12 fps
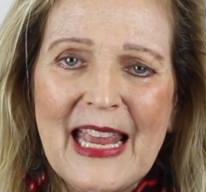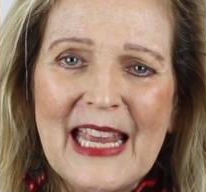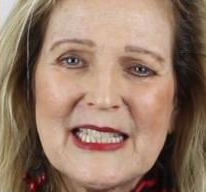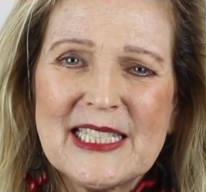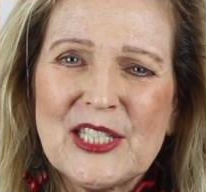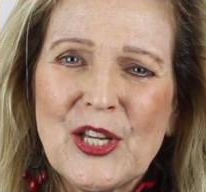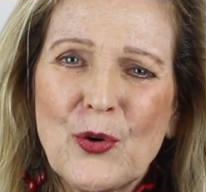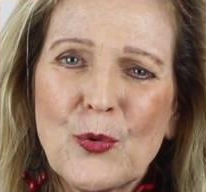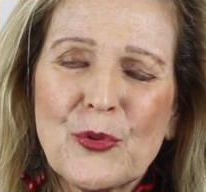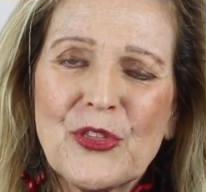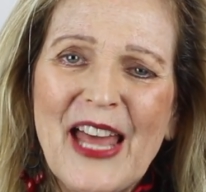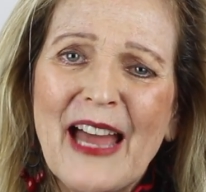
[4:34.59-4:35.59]
And
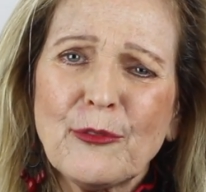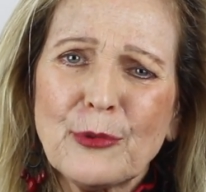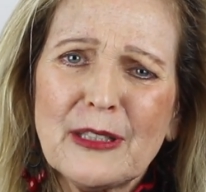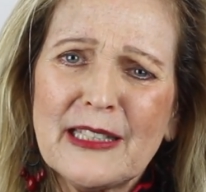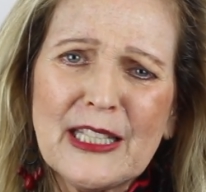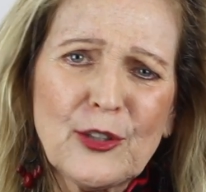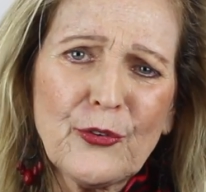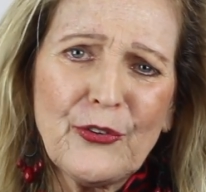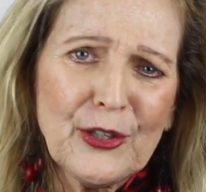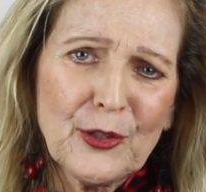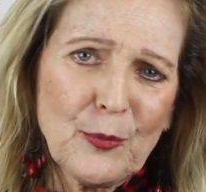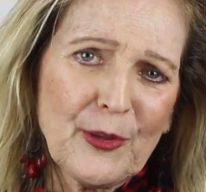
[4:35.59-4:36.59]
so that really
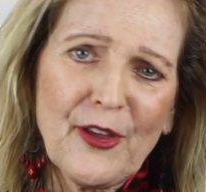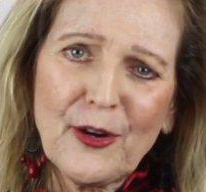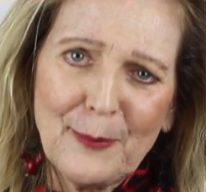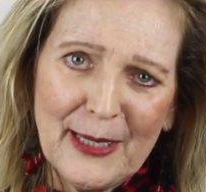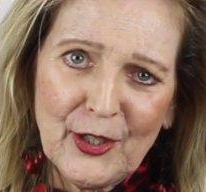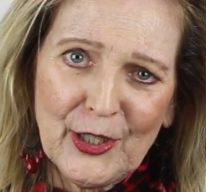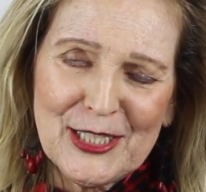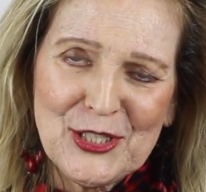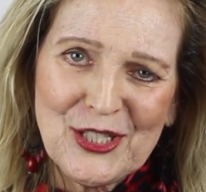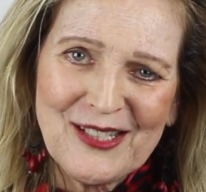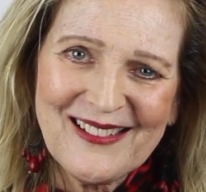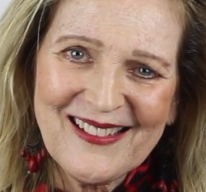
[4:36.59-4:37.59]
interfered with our
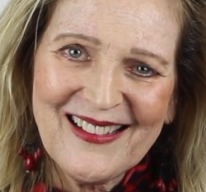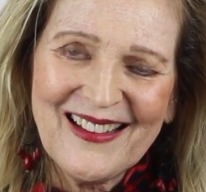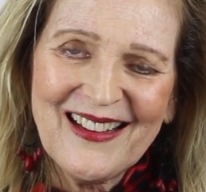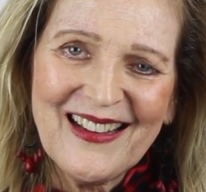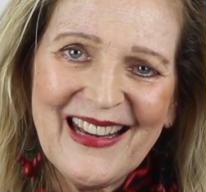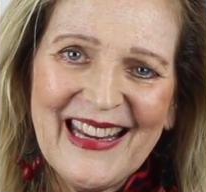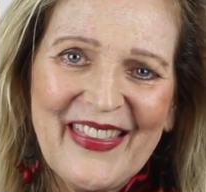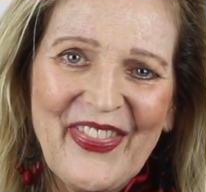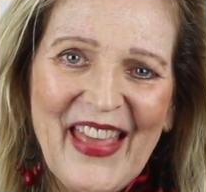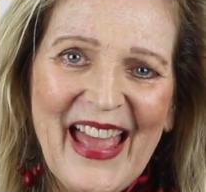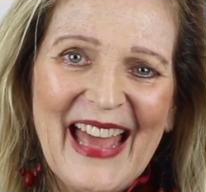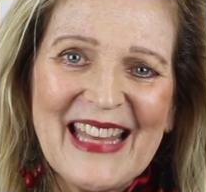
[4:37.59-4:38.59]
marriage, in
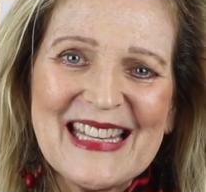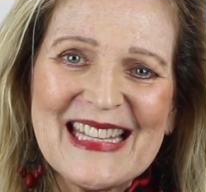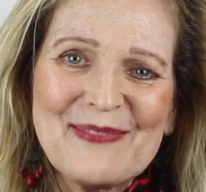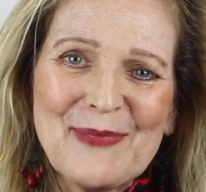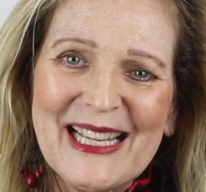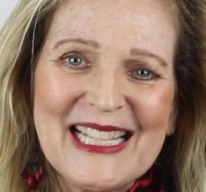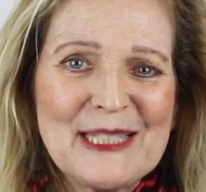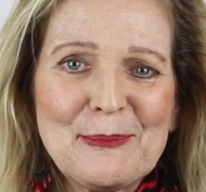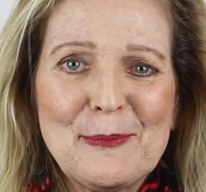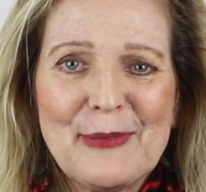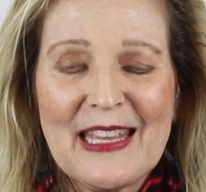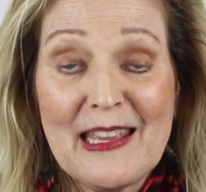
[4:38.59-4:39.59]
that my
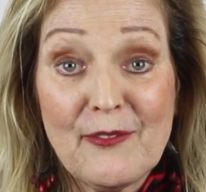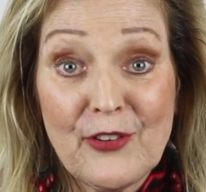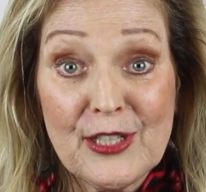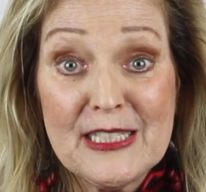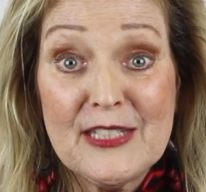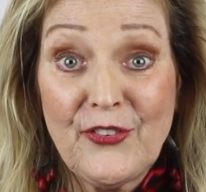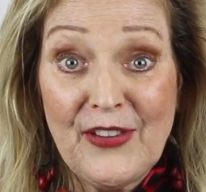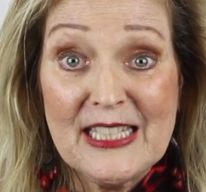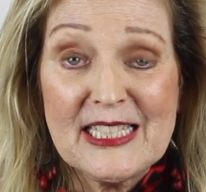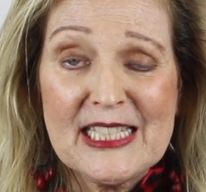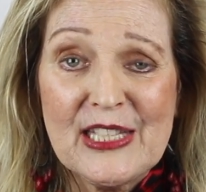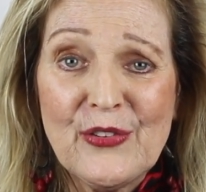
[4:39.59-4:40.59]
husband became very
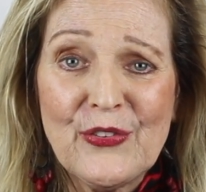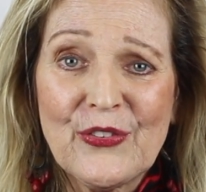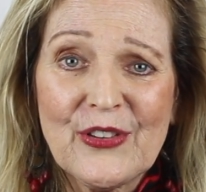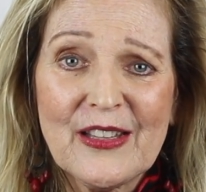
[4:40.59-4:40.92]
defensive,